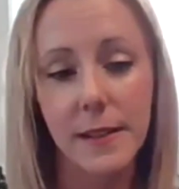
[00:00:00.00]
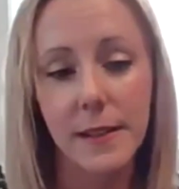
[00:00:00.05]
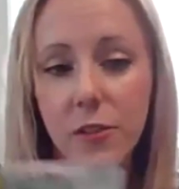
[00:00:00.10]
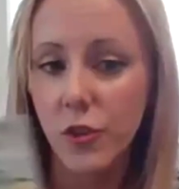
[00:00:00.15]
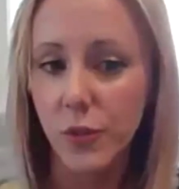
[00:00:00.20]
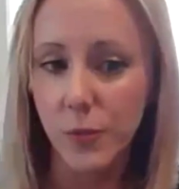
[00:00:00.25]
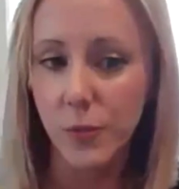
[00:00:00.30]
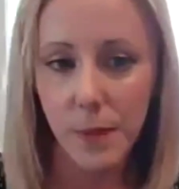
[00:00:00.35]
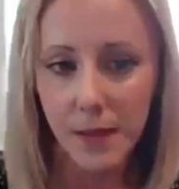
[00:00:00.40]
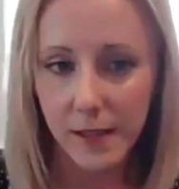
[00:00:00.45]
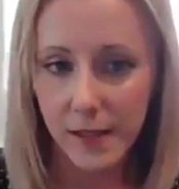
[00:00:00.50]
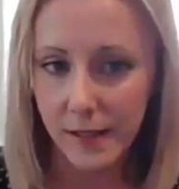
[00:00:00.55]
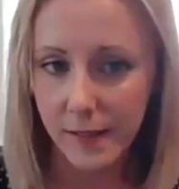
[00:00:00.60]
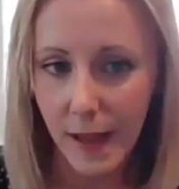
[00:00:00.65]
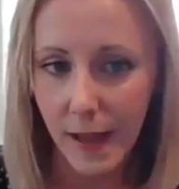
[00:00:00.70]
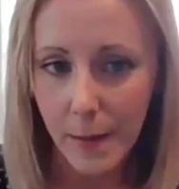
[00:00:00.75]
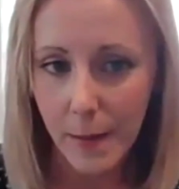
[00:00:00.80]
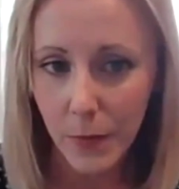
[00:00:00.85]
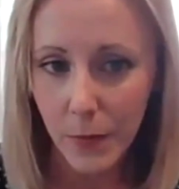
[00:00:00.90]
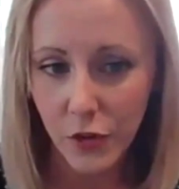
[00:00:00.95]
can just make it
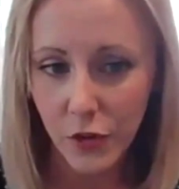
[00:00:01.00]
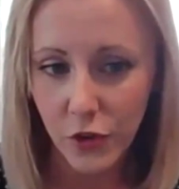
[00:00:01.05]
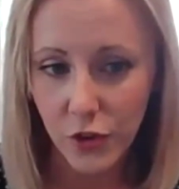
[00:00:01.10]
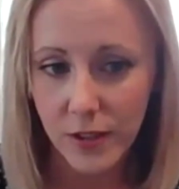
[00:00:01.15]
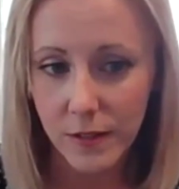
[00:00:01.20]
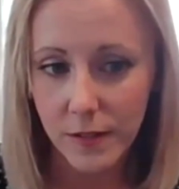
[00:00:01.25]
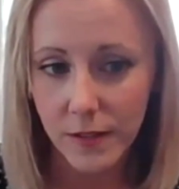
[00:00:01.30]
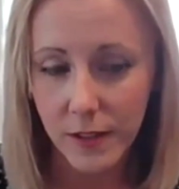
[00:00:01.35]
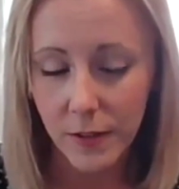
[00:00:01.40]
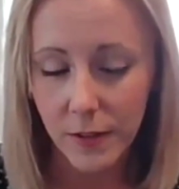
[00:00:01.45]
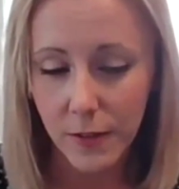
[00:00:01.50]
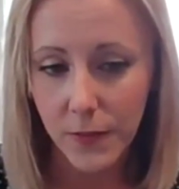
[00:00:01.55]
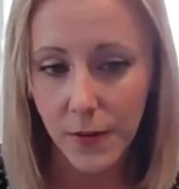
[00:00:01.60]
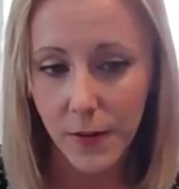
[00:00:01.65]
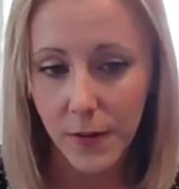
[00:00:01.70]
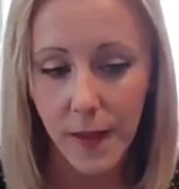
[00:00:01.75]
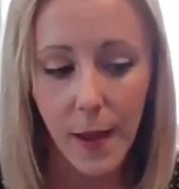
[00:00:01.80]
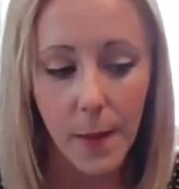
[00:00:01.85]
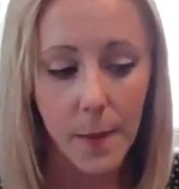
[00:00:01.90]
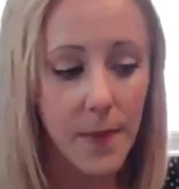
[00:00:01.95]
that much easier
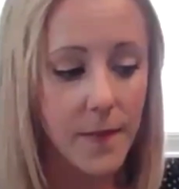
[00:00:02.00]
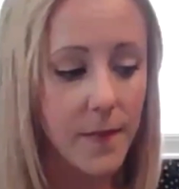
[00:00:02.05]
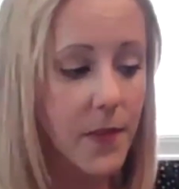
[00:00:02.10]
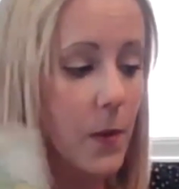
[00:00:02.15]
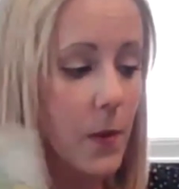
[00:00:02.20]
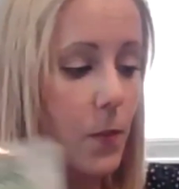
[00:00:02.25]
for them if